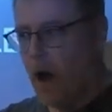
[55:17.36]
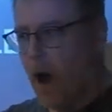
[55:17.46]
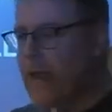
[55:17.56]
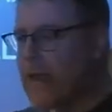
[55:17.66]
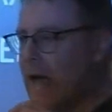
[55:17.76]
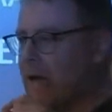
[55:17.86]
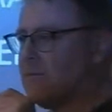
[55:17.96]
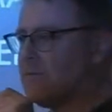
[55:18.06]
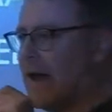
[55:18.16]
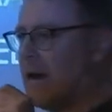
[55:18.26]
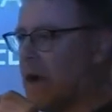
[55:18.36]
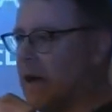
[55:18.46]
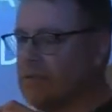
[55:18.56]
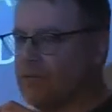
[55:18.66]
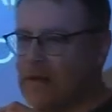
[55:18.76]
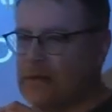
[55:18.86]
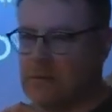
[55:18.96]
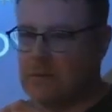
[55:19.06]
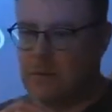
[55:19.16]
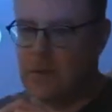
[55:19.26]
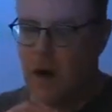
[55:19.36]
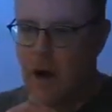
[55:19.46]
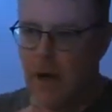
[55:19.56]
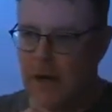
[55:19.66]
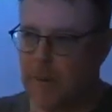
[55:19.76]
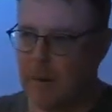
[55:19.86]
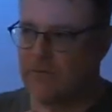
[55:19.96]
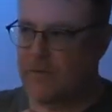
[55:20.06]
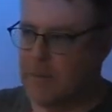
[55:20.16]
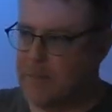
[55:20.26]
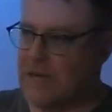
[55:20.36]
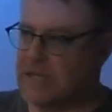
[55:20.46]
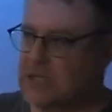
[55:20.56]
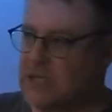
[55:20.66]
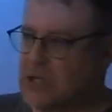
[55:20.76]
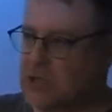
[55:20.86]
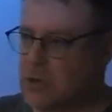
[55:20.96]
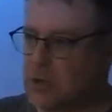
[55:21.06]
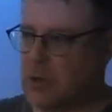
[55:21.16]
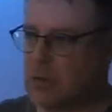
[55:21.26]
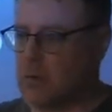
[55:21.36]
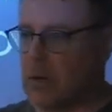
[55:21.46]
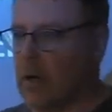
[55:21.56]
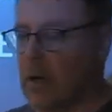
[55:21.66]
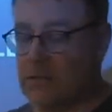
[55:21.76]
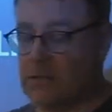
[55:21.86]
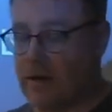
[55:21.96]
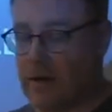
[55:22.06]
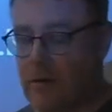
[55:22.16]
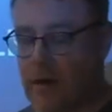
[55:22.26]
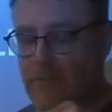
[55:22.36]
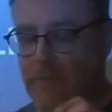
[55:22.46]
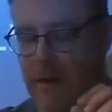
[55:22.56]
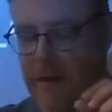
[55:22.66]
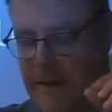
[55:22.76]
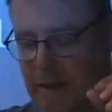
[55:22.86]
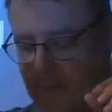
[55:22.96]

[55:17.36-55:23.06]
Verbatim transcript: I can't even analyze. In fact, you know, I, I could probably find a PhD student who could, uh, uh, sorry, a, a, a